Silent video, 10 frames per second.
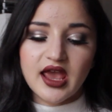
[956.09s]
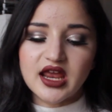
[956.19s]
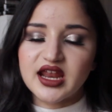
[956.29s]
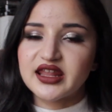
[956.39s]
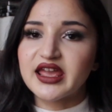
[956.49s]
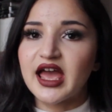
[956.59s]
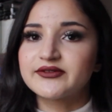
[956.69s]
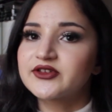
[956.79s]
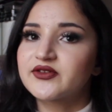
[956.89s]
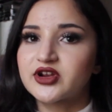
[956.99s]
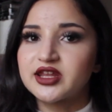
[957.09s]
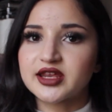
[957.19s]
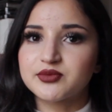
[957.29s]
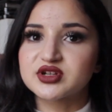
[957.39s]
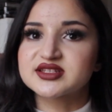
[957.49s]
and I like having very
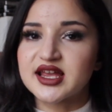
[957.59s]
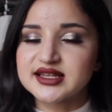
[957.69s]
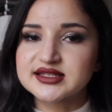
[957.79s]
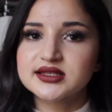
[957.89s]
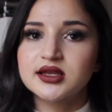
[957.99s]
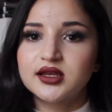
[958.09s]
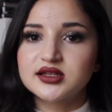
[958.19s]
like precise